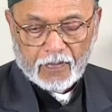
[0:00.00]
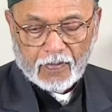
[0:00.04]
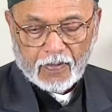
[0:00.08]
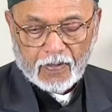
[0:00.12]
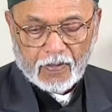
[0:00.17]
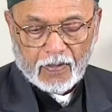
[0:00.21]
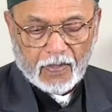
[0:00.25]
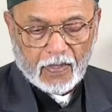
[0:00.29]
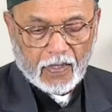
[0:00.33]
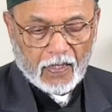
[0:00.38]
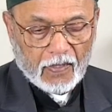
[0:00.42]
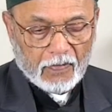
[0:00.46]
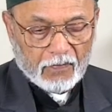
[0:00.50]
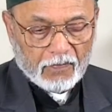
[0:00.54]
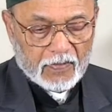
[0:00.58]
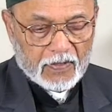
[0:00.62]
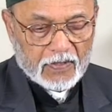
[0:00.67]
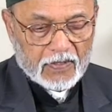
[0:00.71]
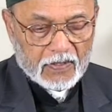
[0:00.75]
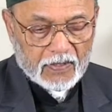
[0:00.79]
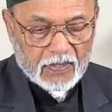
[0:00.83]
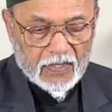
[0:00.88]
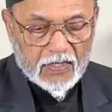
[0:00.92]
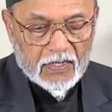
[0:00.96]
It
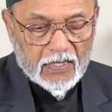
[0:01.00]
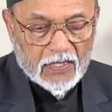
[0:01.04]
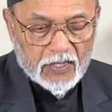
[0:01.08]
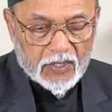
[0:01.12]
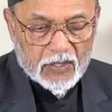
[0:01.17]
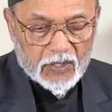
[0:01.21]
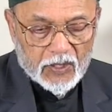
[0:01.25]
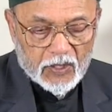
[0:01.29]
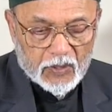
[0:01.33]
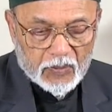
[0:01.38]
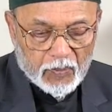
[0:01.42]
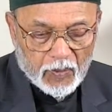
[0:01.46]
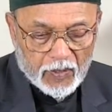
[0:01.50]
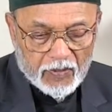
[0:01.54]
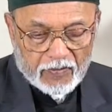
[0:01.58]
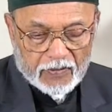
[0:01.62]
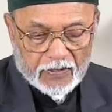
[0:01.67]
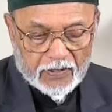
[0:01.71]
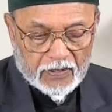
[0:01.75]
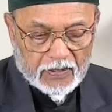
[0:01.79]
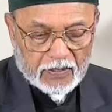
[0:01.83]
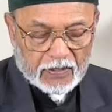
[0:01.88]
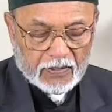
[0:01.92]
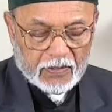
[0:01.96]
was this
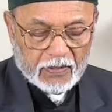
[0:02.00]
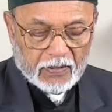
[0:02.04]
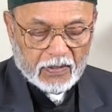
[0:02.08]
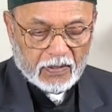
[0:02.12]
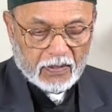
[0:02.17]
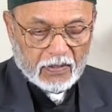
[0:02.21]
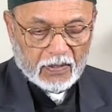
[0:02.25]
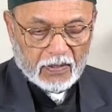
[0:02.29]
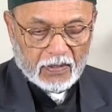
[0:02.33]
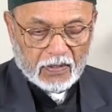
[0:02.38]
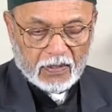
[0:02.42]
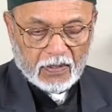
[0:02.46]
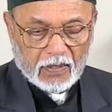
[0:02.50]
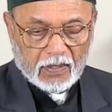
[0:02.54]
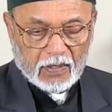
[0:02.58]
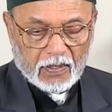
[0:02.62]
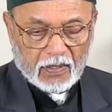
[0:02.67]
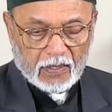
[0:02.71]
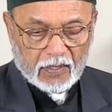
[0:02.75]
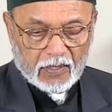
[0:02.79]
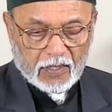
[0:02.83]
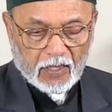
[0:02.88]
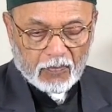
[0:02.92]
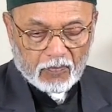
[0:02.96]
spirit
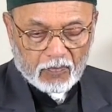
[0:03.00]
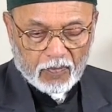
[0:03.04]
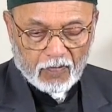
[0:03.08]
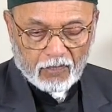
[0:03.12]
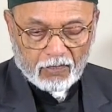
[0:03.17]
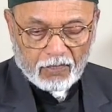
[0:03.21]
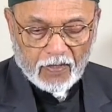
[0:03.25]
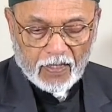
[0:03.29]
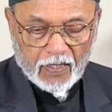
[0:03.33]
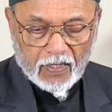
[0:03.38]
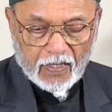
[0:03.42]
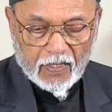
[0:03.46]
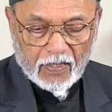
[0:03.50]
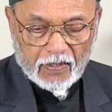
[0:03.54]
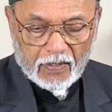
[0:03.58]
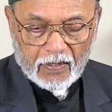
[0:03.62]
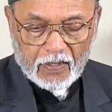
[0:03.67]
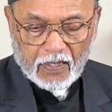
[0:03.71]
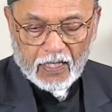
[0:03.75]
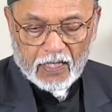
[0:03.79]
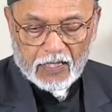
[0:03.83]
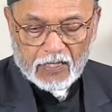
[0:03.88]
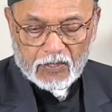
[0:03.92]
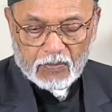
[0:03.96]
that provided
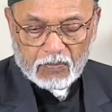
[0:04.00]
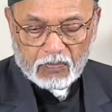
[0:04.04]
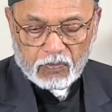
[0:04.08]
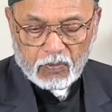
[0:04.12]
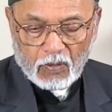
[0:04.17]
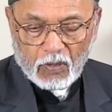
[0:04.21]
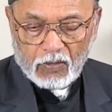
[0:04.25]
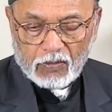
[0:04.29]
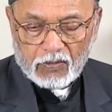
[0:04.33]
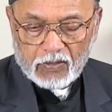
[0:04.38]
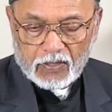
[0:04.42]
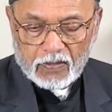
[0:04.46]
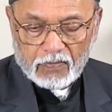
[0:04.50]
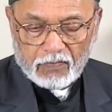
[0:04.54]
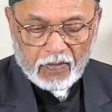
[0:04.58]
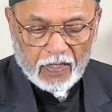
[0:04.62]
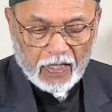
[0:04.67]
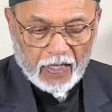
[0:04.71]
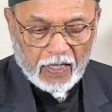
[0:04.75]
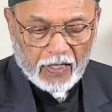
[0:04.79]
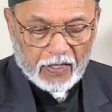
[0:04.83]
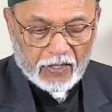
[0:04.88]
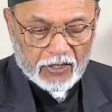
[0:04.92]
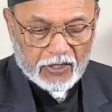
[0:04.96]
the explosive
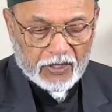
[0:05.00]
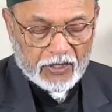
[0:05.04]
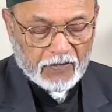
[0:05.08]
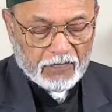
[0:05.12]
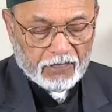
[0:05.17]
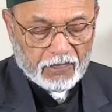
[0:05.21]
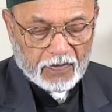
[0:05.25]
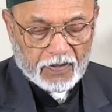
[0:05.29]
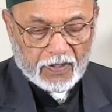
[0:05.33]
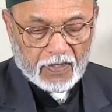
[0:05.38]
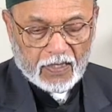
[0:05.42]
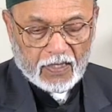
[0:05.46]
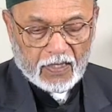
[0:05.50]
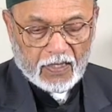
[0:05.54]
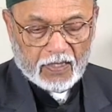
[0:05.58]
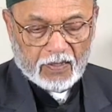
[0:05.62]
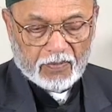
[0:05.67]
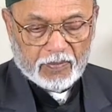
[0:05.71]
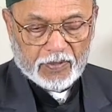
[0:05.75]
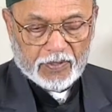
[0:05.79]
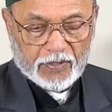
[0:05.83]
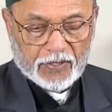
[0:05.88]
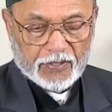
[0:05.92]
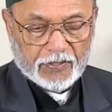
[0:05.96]
energy for the
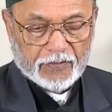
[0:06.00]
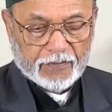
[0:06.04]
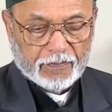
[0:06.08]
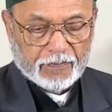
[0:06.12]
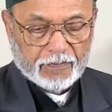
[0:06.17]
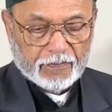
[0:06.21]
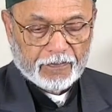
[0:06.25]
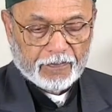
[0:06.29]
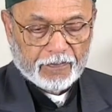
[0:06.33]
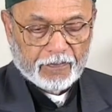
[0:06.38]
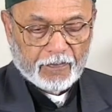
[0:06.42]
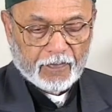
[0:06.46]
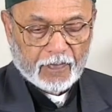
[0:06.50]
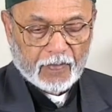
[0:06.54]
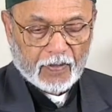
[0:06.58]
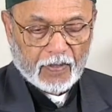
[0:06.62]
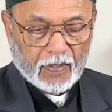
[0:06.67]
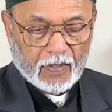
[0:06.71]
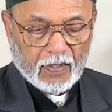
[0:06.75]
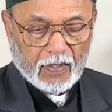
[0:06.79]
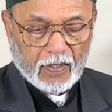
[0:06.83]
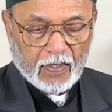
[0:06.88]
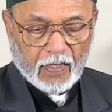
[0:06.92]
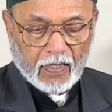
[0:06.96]
Ottomans.
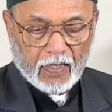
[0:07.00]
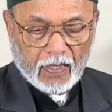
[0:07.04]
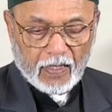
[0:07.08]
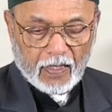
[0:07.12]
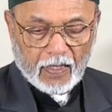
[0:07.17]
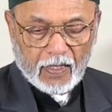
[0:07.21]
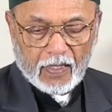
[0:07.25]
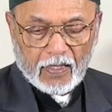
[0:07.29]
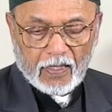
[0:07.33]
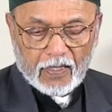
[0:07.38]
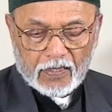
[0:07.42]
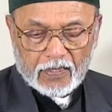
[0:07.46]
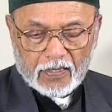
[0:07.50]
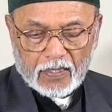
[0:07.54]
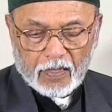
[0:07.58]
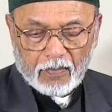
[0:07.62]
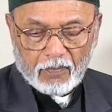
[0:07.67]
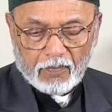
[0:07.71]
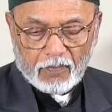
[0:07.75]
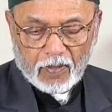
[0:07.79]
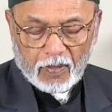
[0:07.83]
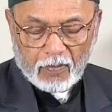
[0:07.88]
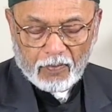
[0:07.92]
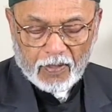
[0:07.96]
In its
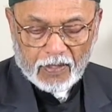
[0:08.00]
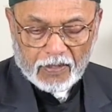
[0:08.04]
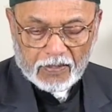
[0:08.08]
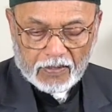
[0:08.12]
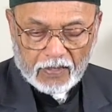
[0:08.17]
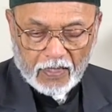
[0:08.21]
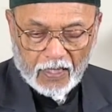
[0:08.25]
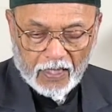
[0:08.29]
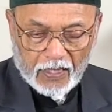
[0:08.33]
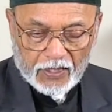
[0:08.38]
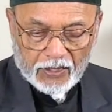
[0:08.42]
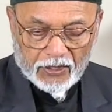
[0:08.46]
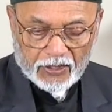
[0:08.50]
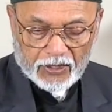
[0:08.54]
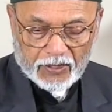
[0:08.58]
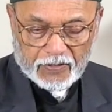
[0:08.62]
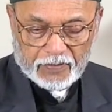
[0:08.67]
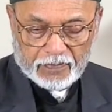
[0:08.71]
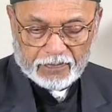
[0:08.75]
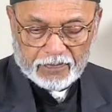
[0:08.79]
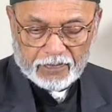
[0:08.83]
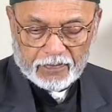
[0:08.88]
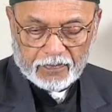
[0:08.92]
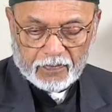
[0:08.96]

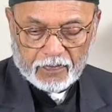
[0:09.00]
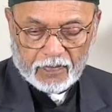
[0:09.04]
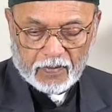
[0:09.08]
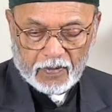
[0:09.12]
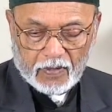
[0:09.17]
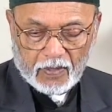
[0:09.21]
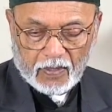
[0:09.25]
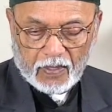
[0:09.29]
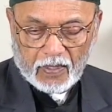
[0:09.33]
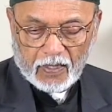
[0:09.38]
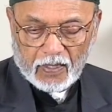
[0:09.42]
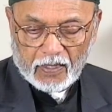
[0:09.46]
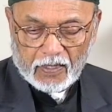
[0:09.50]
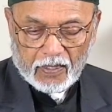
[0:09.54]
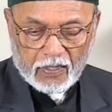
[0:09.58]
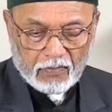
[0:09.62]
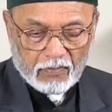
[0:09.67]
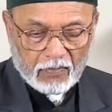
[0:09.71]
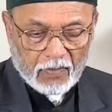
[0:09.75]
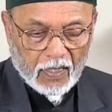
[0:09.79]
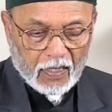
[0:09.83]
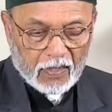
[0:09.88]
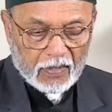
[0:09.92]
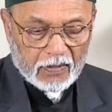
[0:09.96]
implementation, it
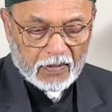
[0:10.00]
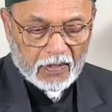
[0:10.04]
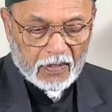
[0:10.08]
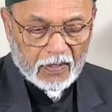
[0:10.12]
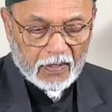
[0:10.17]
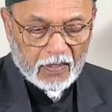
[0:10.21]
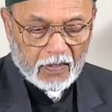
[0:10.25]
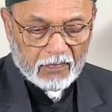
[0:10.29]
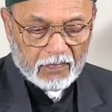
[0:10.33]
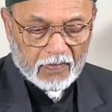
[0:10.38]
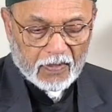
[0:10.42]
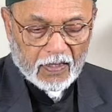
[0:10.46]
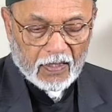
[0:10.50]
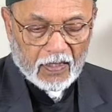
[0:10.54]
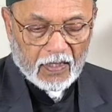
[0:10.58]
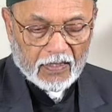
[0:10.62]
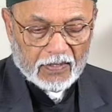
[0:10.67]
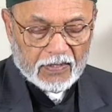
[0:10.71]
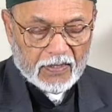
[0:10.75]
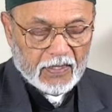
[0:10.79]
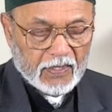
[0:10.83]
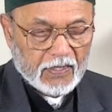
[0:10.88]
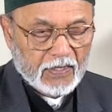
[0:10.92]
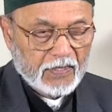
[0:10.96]
demanded of the
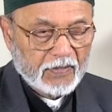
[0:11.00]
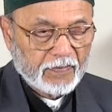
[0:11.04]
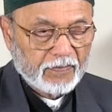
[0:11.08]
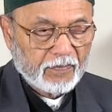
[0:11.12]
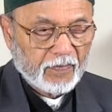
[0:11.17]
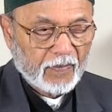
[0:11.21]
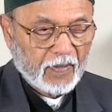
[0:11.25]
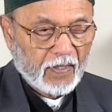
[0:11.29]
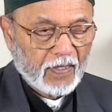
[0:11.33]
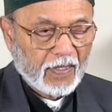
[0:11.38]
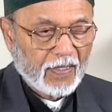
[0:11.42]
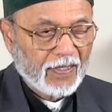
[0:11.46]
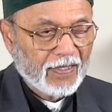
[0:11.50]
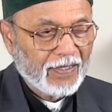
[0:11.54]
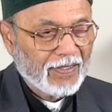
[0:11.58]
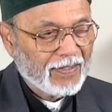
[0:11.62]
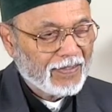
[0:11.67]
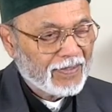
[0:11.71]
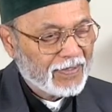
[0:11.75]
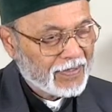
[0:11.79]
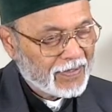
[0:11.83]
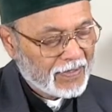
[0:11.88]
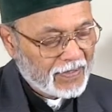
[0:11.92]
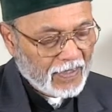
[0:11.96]
Ghazis
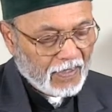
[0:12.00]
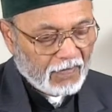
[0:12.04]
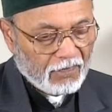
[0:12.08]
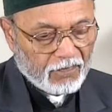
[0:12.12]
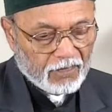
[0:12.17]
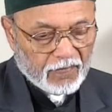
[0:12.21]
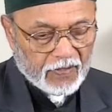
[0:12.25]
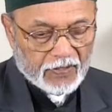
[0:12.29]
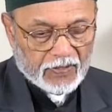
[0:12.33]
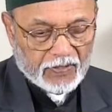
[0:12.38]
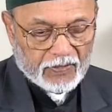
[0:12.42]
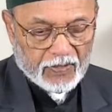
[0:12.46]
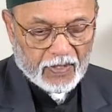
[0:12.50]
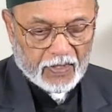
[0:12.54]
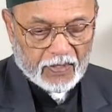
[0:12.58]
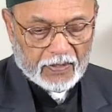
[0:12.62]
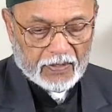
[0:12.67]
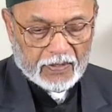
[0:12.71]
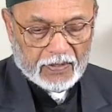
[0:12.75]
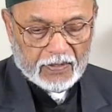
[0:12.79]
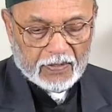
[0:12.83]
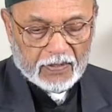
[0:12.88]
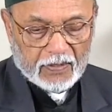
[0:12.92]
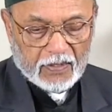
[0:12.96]

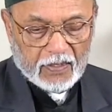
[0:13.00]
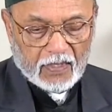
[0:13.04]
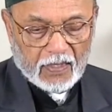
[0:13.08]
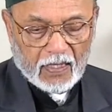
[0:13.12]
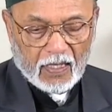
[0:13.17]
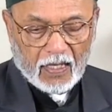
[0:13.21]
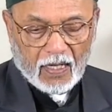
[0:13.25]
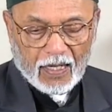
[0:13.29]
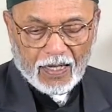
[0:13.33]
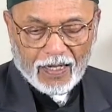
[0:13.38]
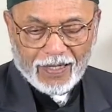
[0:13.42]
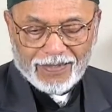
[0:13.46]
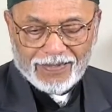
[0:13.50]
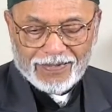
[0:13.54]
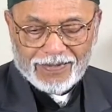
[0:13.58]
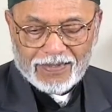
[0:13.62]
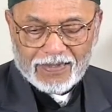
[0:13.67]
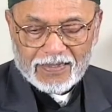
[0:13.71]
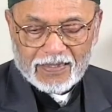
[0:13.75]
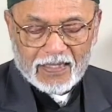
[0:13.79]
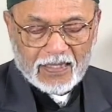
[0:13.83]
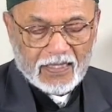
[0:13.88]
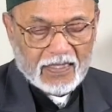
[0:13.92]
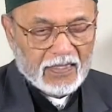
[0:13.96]
self-restraint,
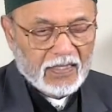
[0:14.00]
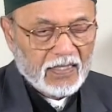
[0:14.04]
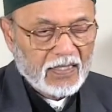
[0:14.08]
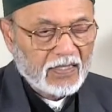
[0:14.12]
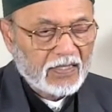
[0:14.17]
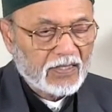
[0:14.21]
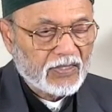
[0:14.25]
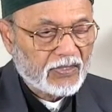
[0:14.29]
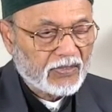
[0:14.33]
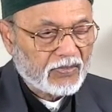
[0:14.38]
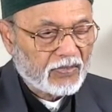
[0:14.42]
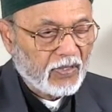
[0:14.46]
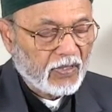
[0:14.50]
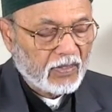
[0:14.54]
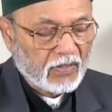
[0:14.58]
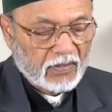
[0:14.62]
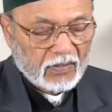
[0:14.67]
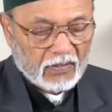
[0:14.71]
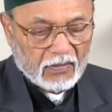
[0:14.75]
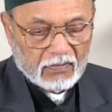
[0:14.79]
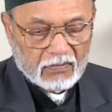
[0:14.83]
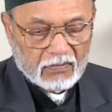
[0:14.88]
unceasing struggle,